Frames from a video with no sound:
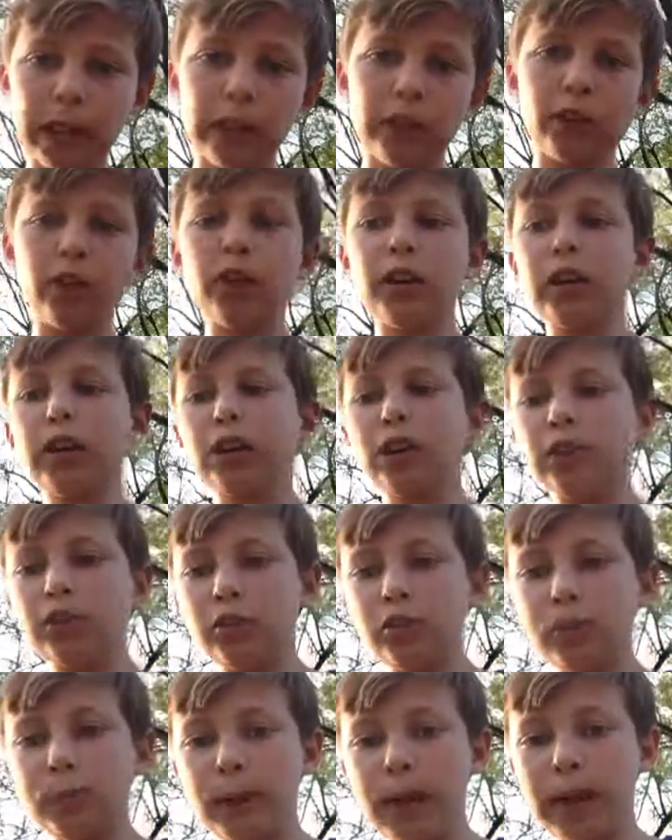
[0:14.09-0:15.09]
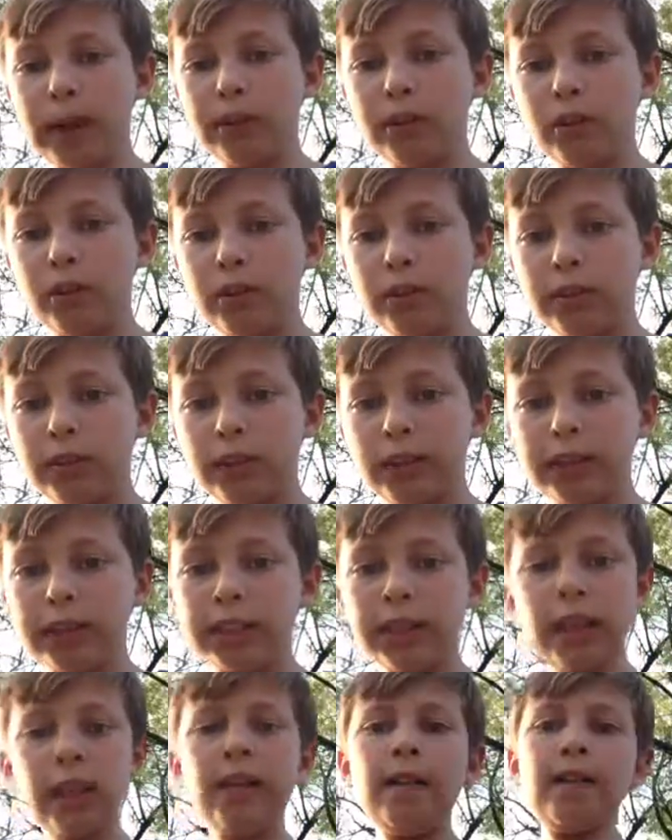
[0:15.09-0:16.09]
I know a lot of you might know
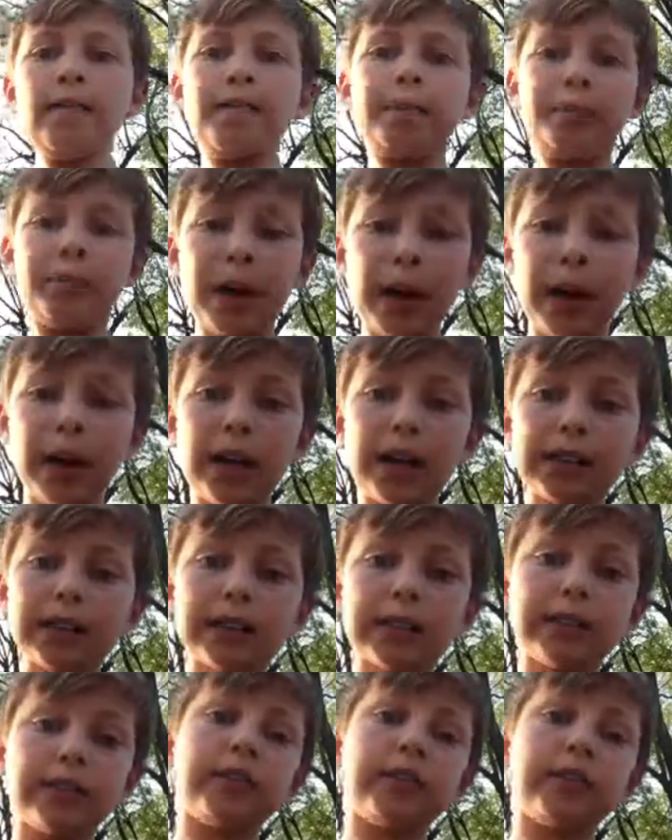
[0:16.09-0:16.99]
this, but